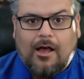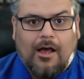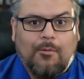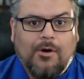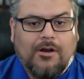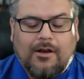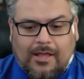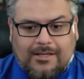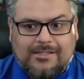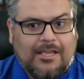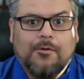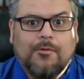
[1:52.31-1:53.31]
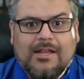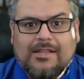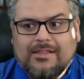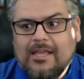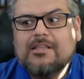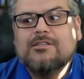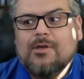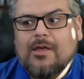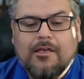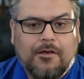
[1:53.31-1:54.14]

I want to like say the right thing so I can